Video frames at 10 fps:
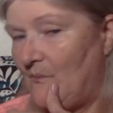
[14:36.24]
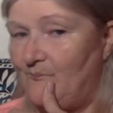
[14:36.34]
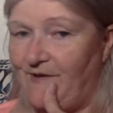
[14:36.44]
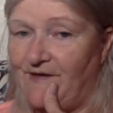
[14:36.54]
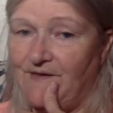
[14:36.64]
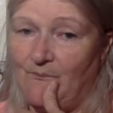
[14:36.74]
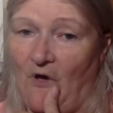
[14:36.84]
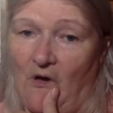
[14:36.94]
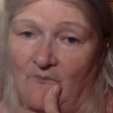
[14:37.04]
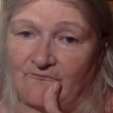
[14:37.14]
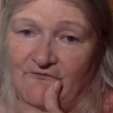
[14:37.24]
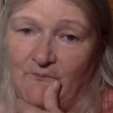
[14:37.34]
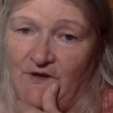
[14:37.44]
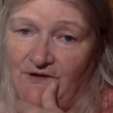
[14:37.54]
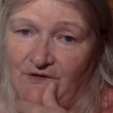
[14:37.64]
begging mom for
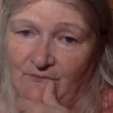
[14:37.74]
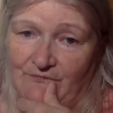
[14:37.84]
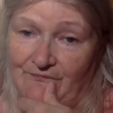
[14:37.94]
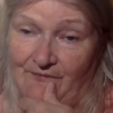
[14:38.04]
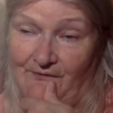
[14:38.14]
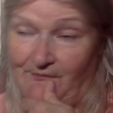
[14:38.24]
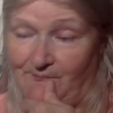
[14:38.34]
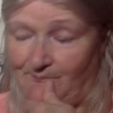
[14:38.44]
money was like